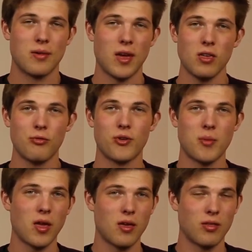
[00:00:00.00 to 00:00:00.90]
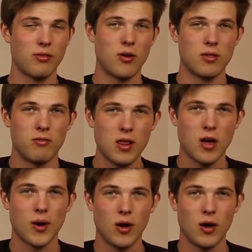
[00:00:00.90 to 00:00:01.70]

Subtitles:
Thank you for making it this far in the video.